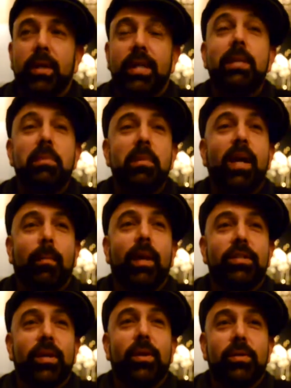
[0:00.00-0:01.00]
keeping me on
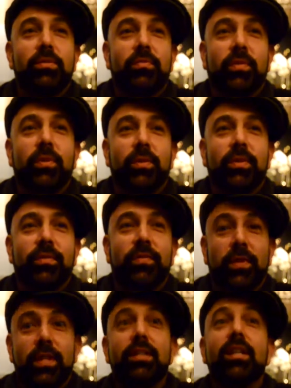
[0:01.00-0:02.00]
my toes for
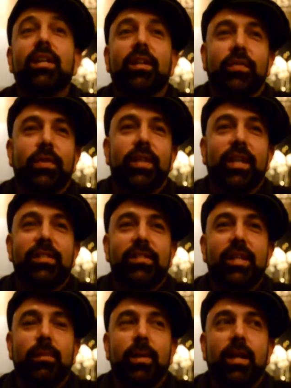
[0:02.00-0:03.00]
the dig, for the next
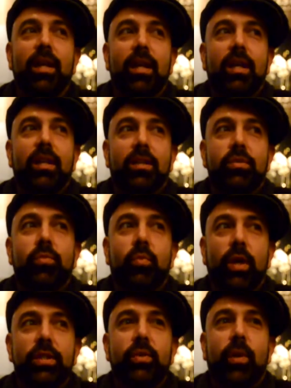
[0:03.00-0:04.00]
thing, but there's
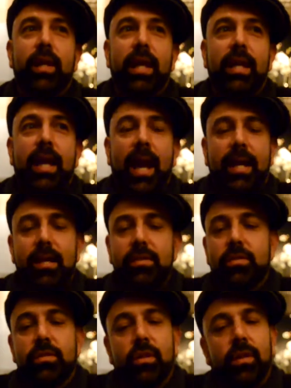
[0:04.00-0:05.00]
one toy that I
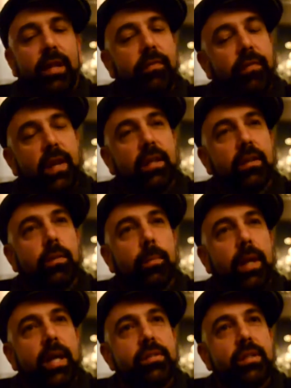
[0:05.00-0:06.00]
guess they're like fake little
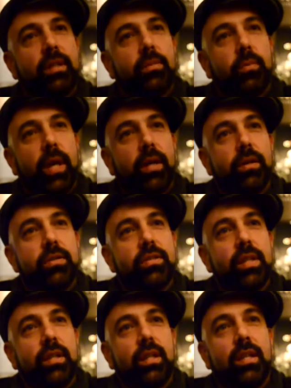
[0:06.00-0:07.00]
plastic
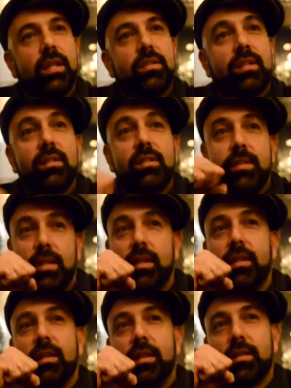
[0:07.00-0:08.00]
records, and the kids can
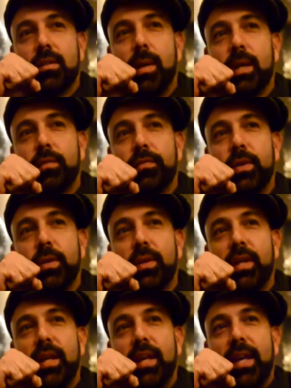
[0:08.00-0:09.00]
sing into the
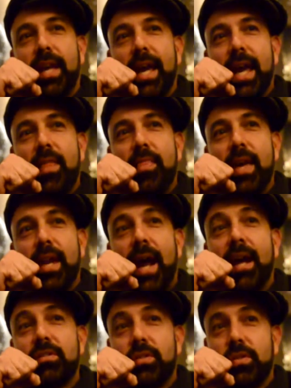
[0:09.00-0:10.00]
microphone, and then
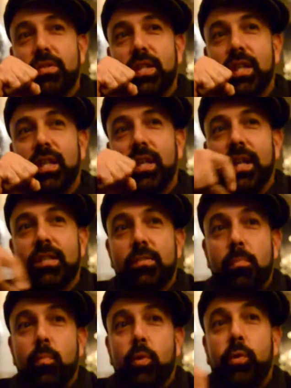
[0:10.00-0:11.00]
as they're singing,
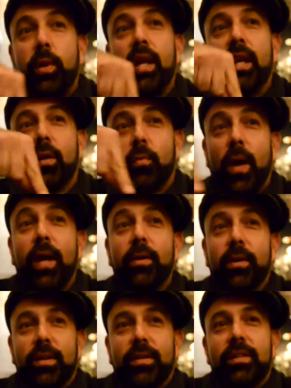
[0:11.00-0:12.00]
it's creating a
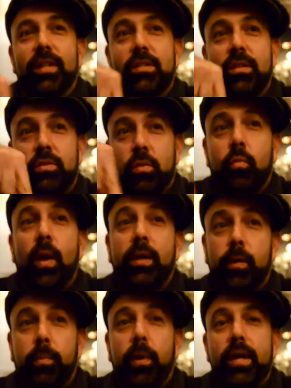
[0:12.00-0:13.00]
record. It's a
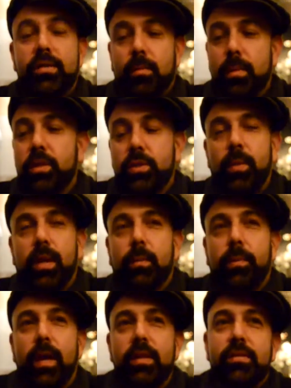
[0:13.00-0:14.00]
record press, a miniature
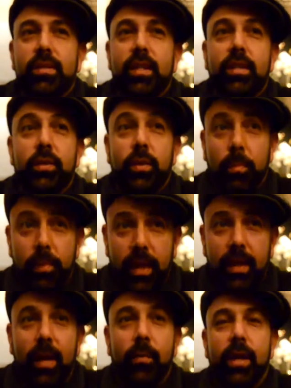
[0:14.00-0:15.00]
record press, and then you can
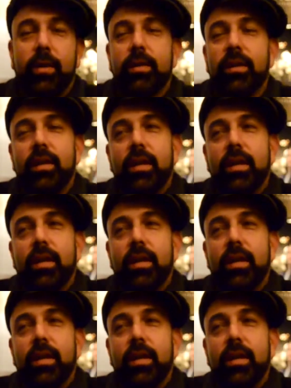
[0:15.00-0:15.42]
play that record.